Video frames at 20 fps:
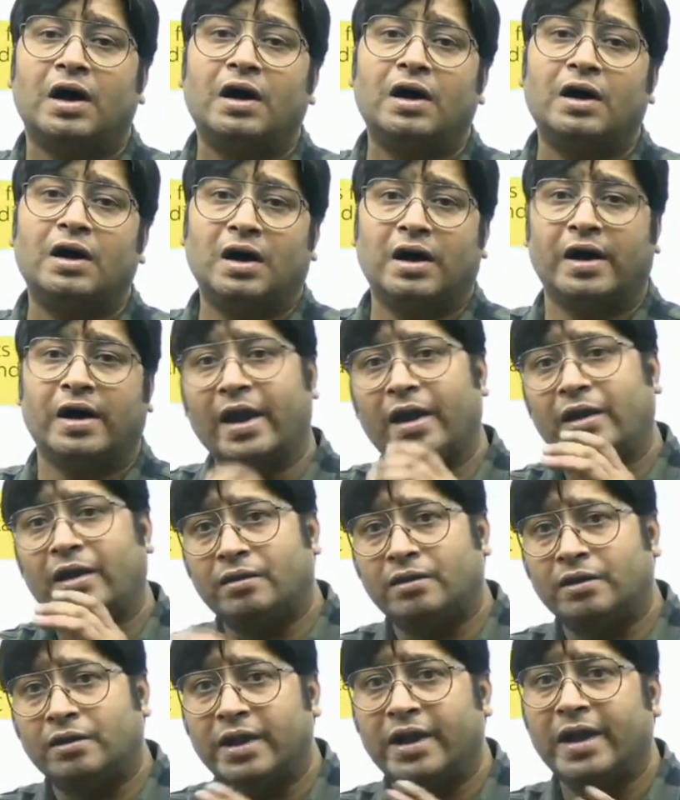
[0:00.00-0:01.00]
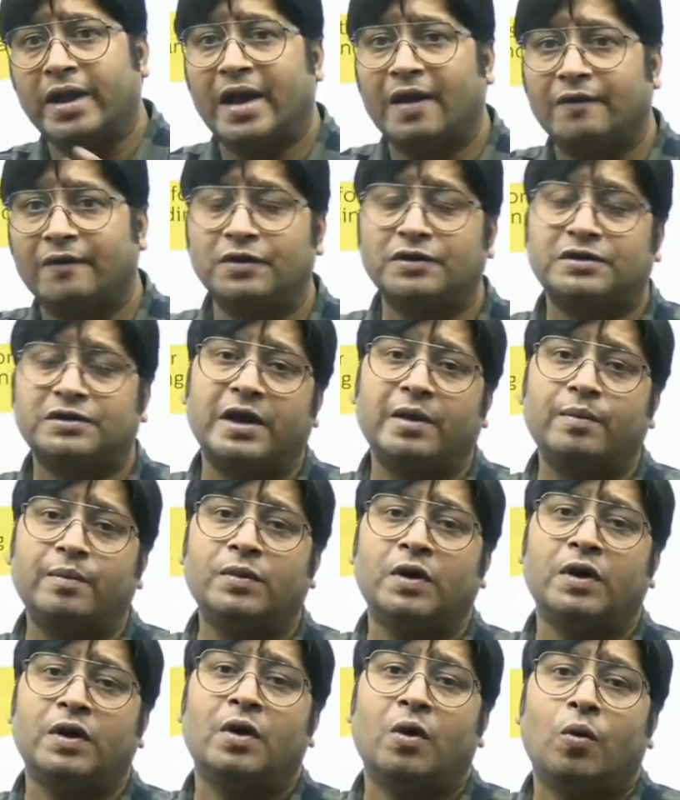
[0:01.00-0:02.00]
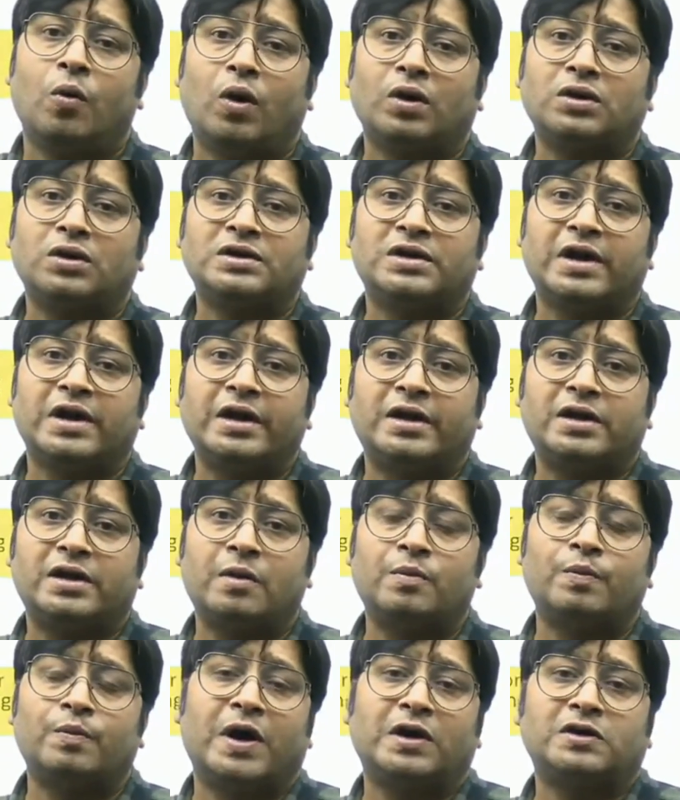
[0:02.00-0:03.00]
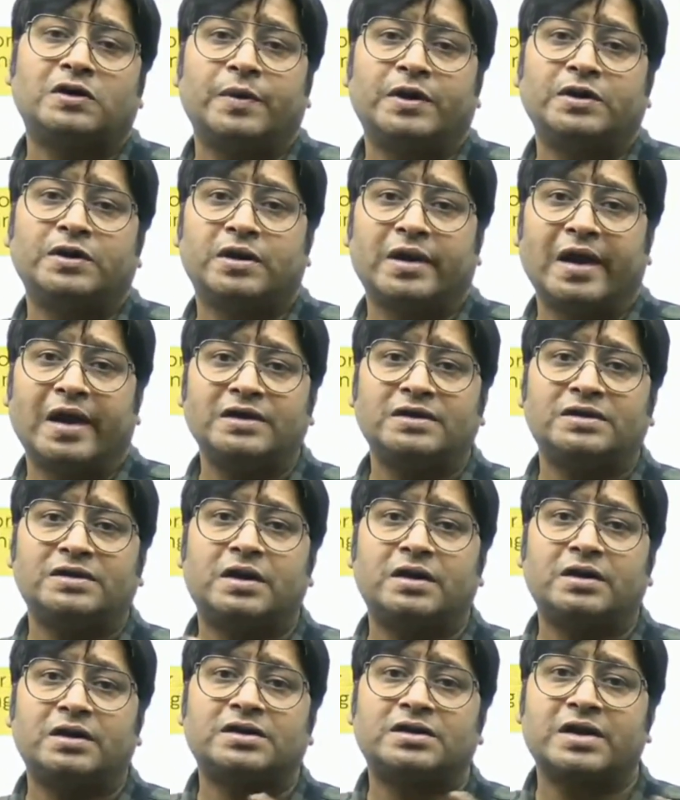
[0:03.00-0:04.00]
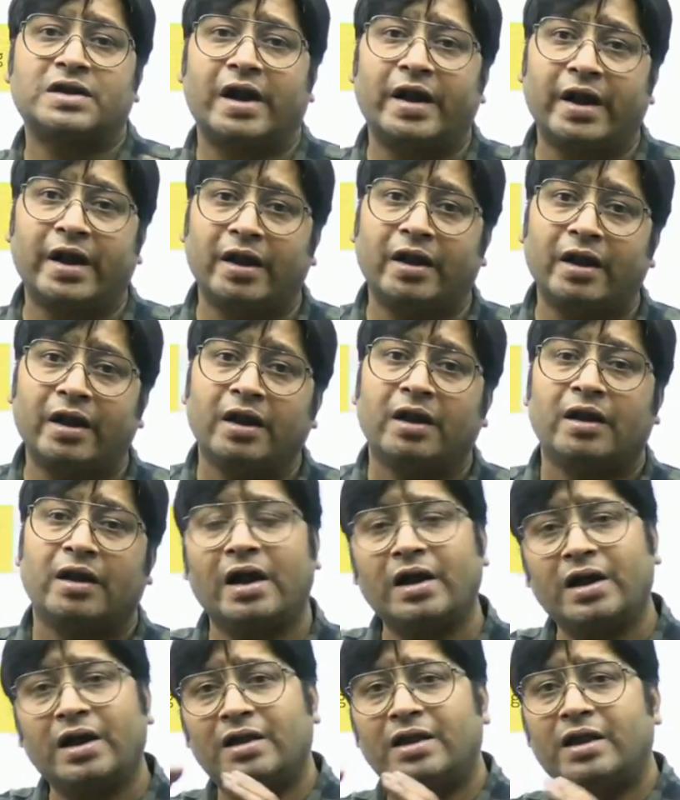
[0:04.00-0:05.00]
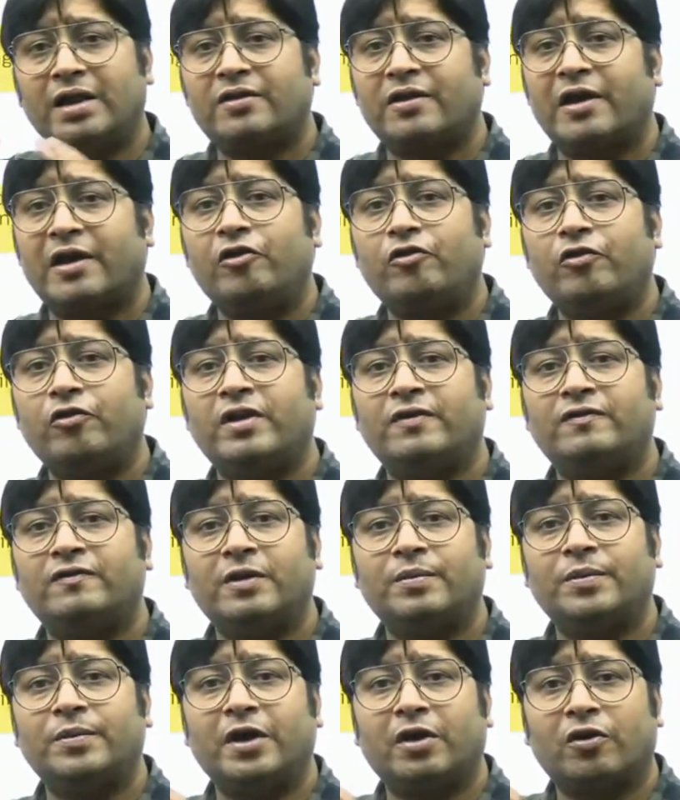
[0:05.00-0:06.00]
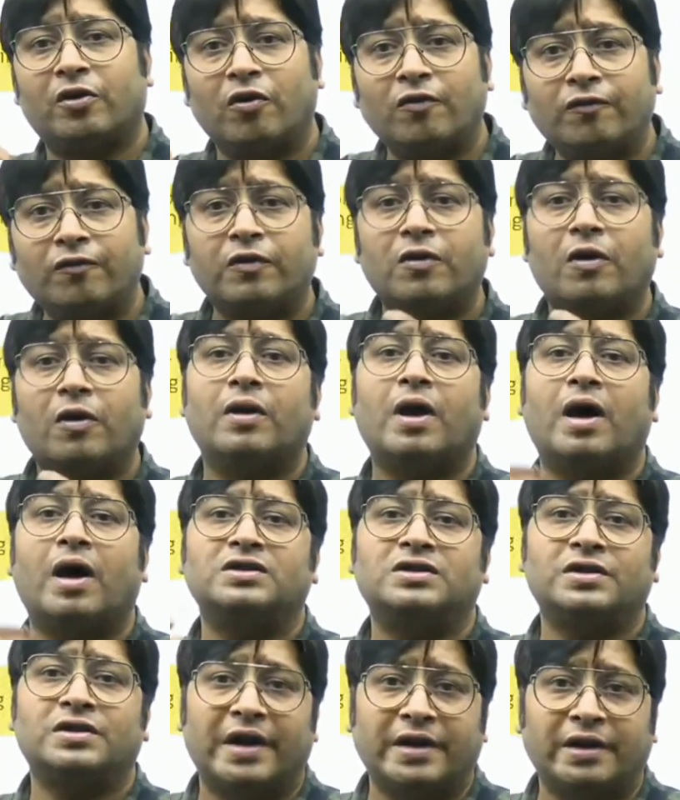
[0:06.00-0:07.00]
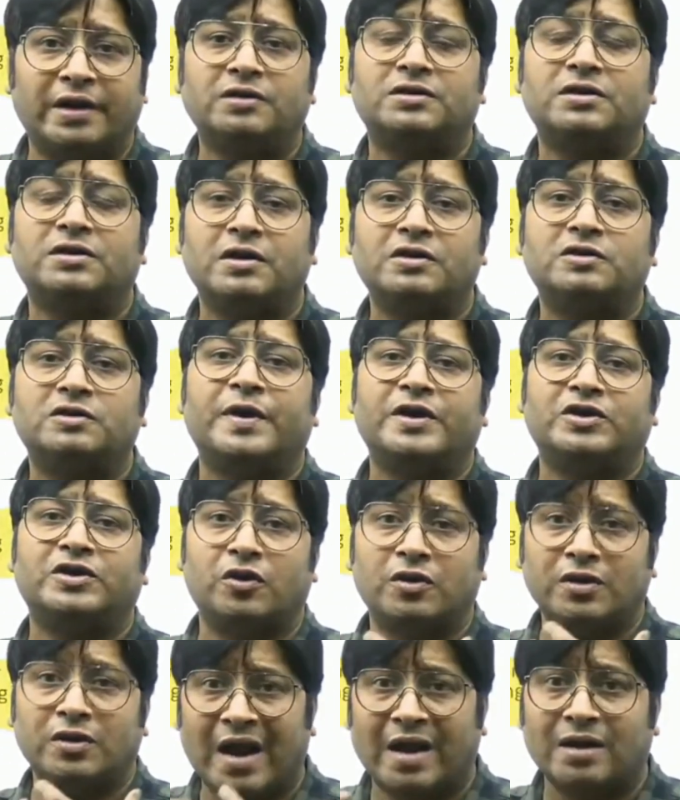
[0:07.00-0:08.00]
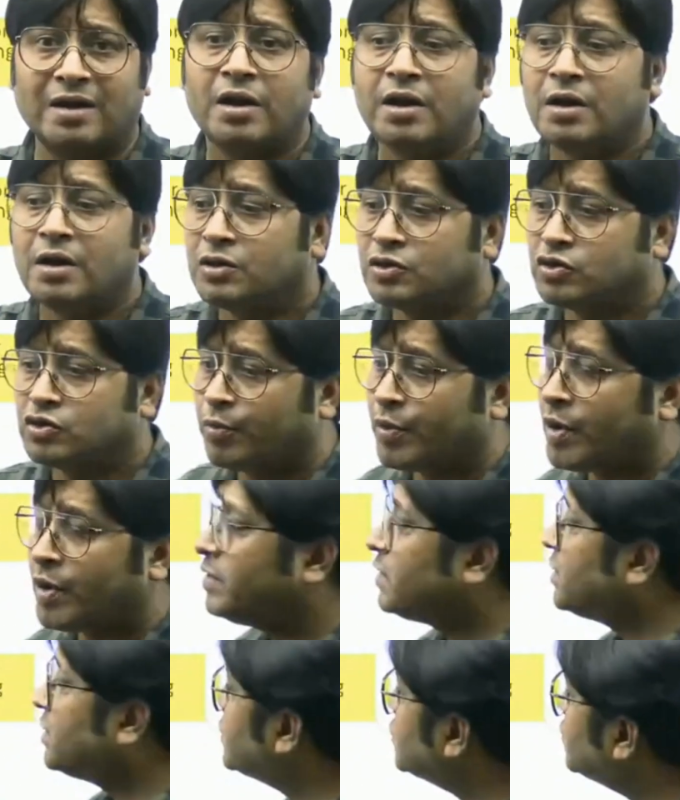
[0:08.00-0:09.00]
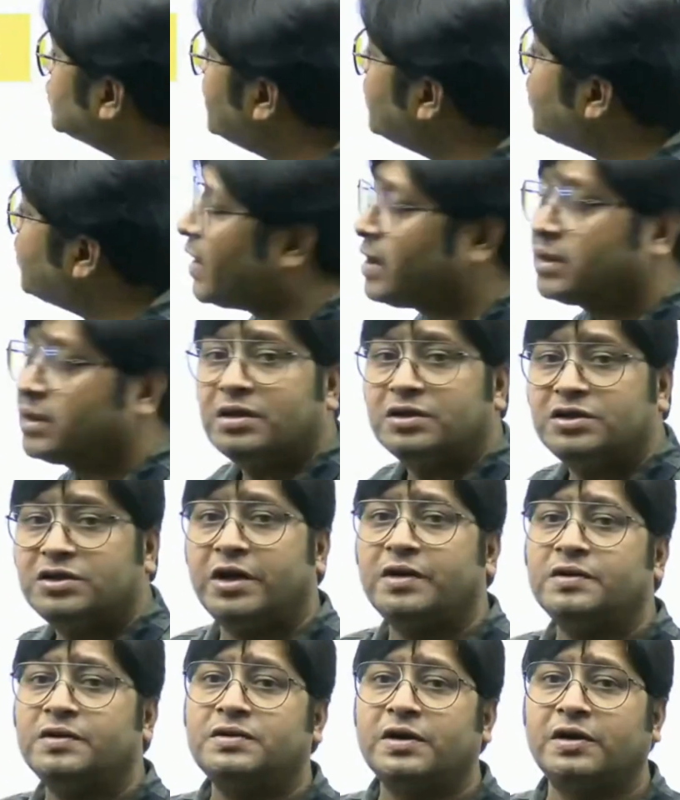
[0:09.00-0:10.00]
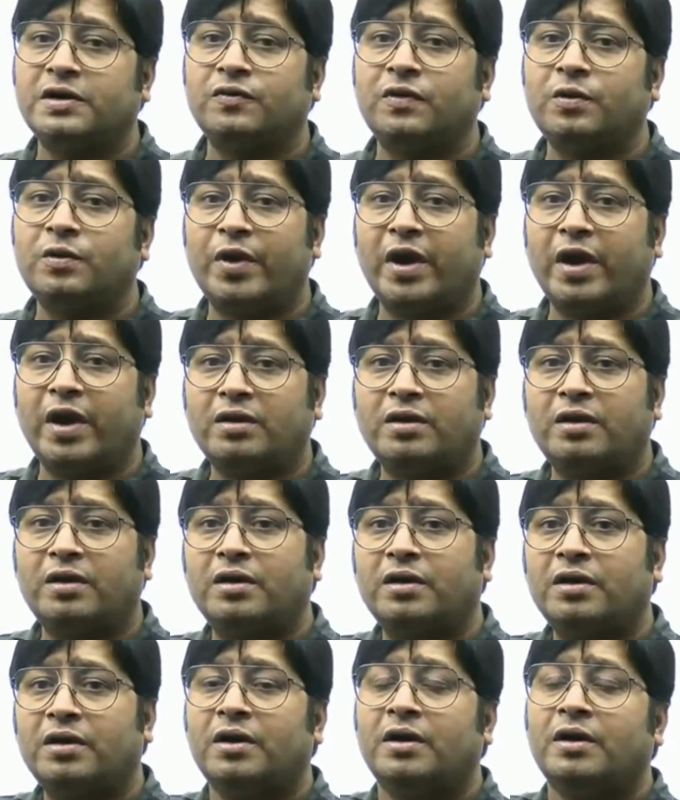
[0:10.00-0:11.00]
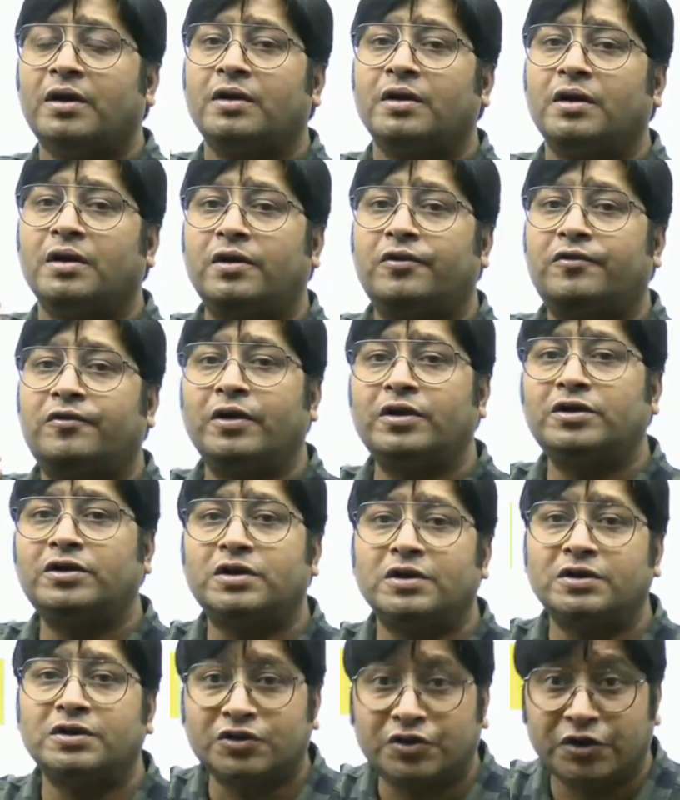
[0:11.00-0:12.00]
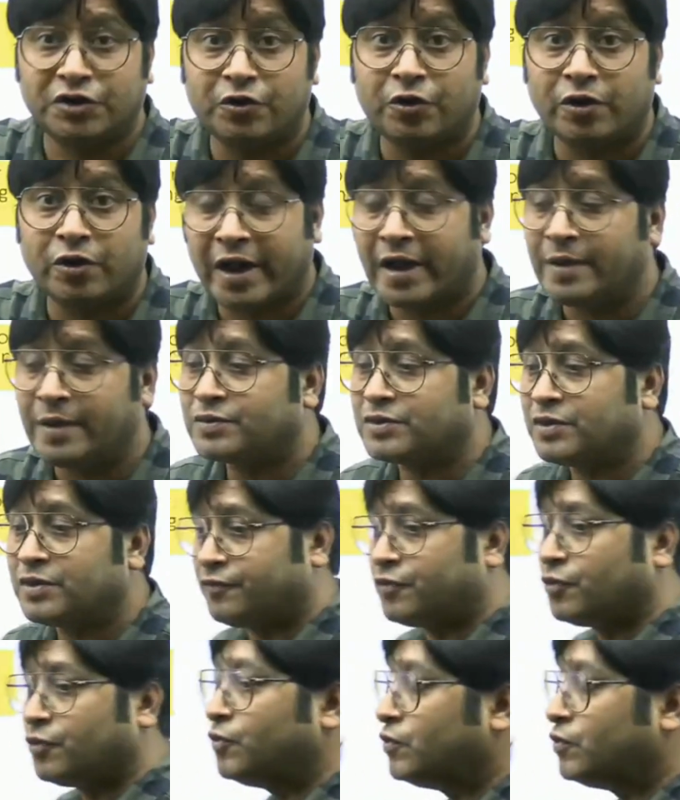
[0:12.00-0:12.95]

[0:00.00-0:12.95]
again, they have the same watertight compartmentalized understanding, right? And they try to develop their overall answer writing skills based on that. So probably this will break the jinx, it will break the traditional stereotypes if you